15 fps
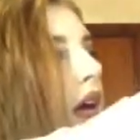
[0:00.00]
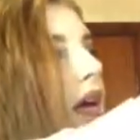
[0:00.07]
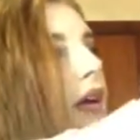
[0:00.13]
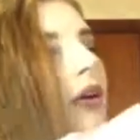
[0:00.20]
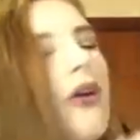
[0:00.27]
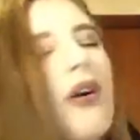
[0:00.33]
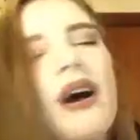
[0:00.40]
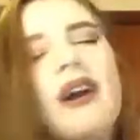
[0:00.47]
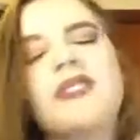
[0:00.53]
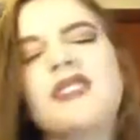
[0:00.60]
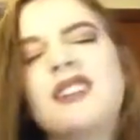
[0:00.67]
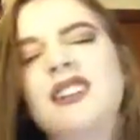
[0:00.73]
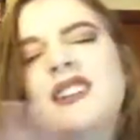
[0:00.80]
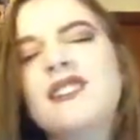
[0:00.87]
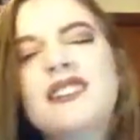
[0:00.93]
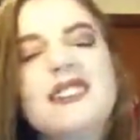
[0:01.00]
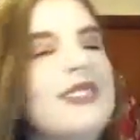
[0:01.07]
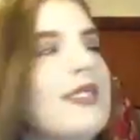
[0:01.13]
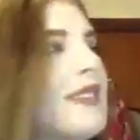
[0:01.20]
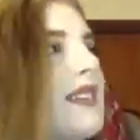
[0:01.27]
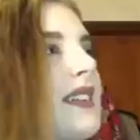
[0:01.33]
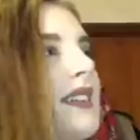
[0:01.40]
Oh, I really want
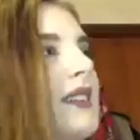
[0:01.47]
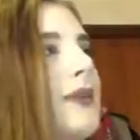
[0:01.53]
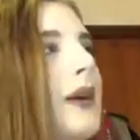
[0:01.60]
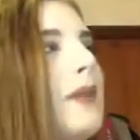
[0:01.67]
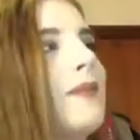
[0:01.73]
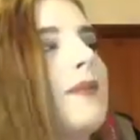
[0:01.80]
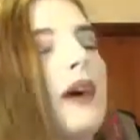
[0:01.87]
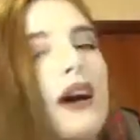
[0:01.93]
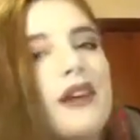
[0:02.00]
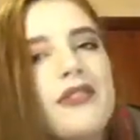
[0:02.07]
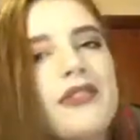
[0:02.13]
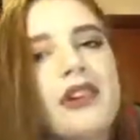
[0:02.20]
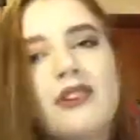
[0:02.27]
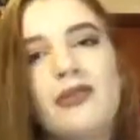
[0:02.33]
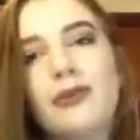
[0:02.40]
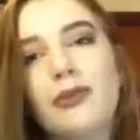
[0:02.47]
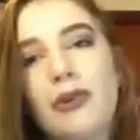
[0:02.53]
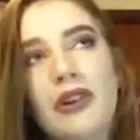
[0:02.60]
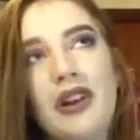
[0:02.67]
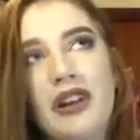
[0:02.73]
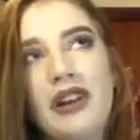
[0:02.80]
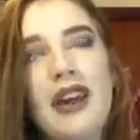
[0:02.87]
to include one, but I've not even
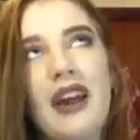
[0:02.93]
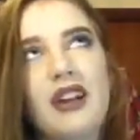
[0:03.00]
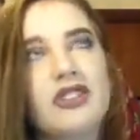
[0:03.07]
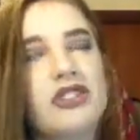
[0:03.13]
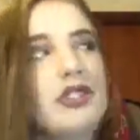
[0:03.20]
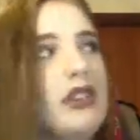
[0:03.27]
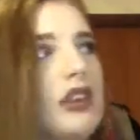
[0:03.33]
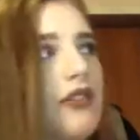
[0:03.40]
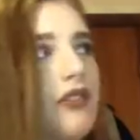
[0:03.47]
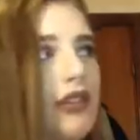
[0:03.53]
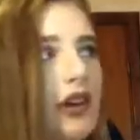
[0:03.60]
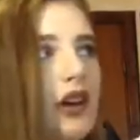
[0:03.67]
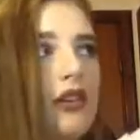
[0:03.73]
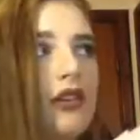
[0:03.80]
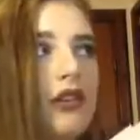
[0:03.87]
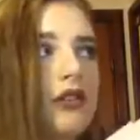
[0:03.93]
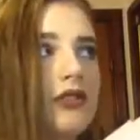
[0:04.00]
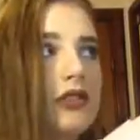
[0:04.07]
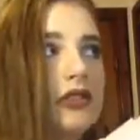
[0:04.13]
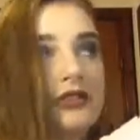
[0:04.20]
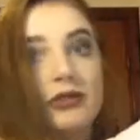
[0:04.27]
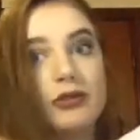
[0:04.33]
worn it yet. I just love the colour of
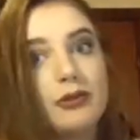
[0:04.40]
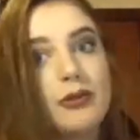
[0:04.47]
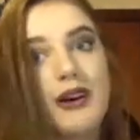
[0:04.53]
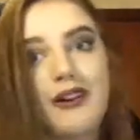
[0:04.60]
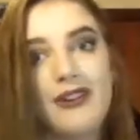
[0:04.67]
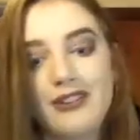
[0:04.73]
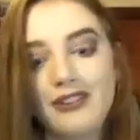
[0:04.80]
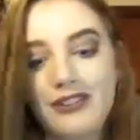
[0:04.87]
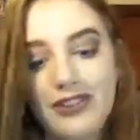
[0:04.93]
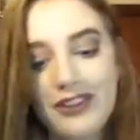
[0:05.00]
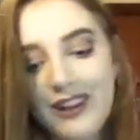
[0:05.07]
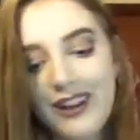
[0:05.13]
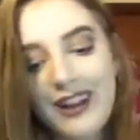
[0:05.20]
it so much.